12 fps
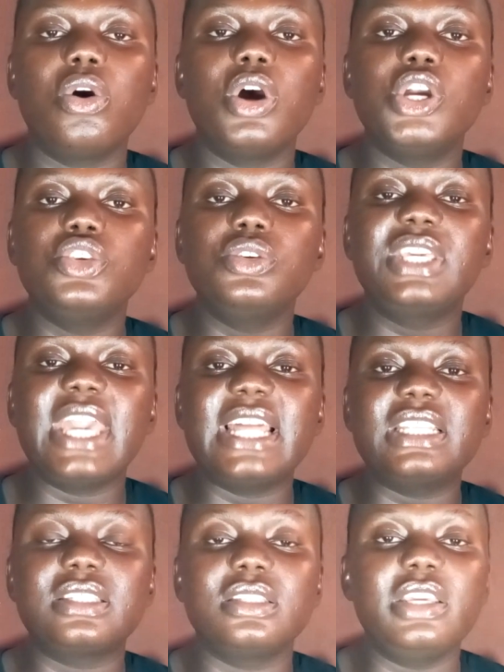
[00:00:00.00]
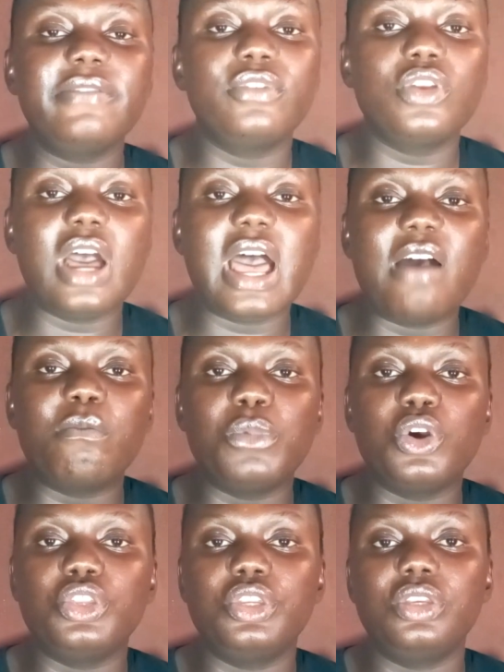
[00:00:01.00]
Or you get, if you don't have
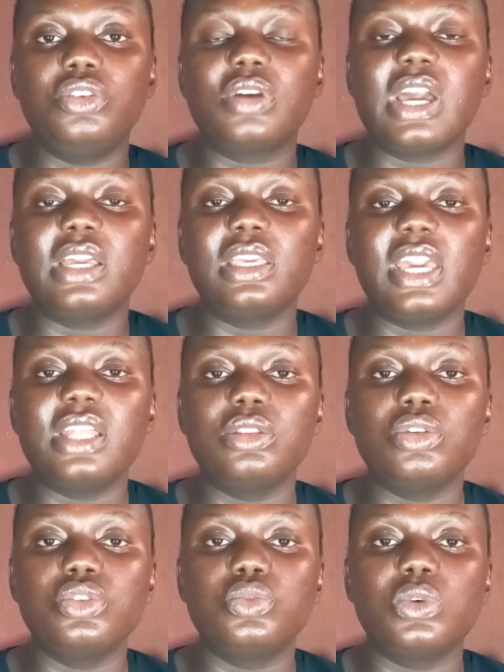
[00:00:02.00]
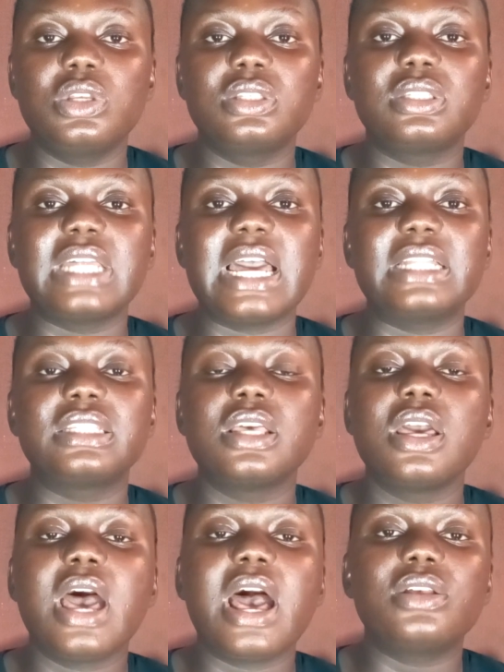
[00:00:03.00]
money, you can get those ones that
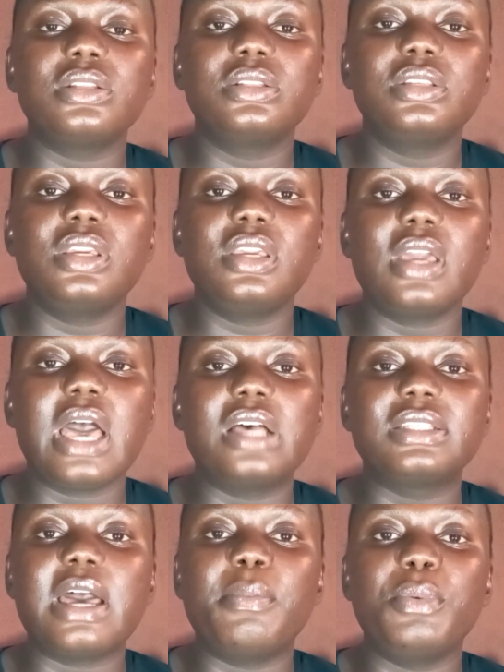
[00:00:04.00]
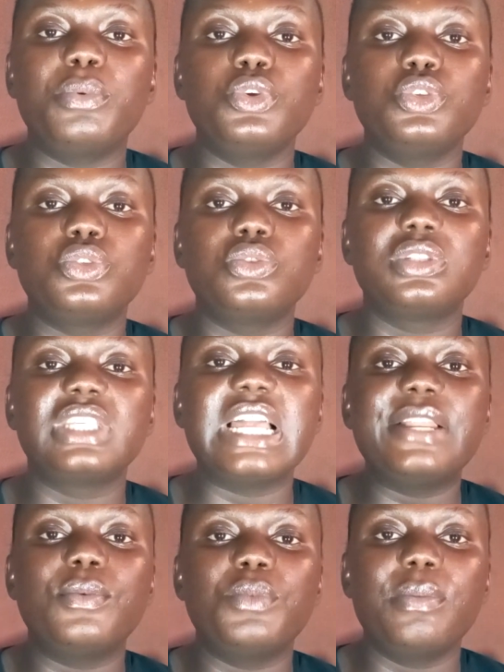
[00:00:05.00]
the outside people used to
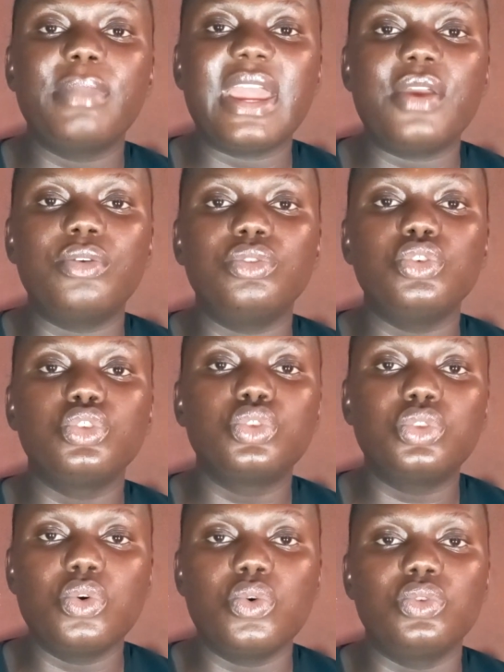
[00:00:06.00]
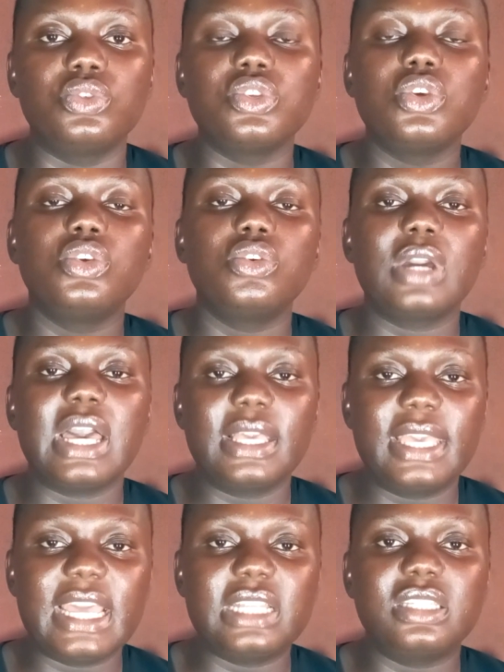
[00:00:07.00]
sell in Wheelbarrow, those stones. You
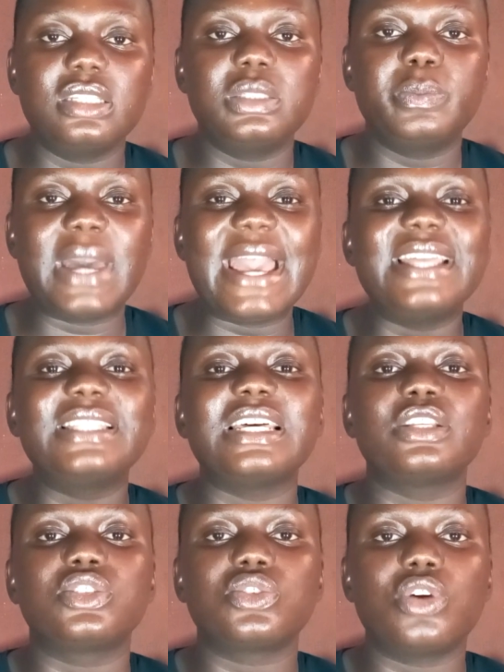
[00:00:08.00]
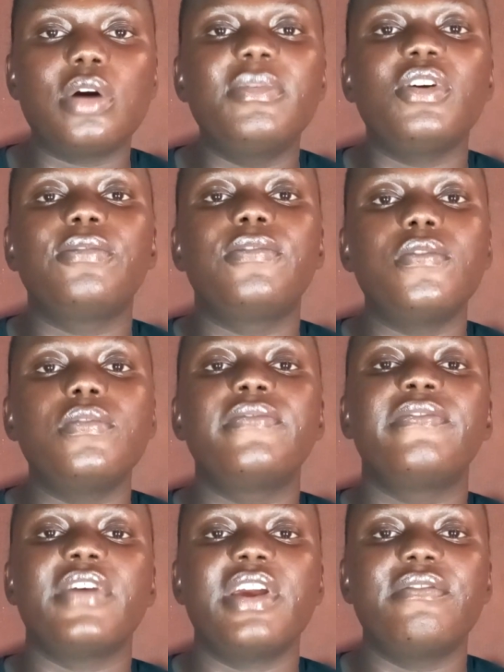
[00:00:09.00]
can get it, buy it, and scrub your
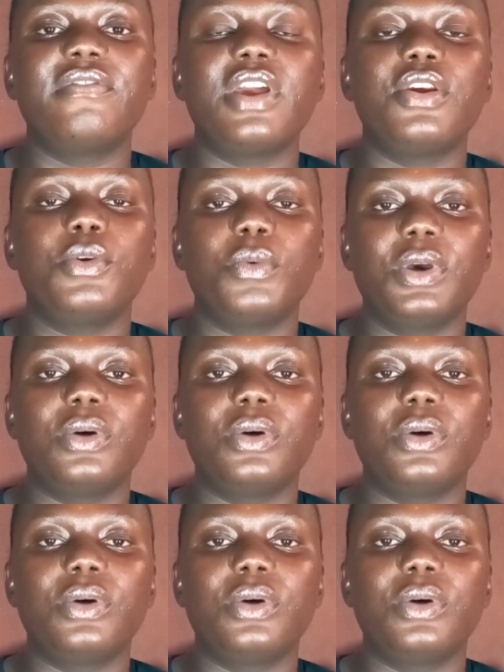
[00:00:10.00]
foot very, very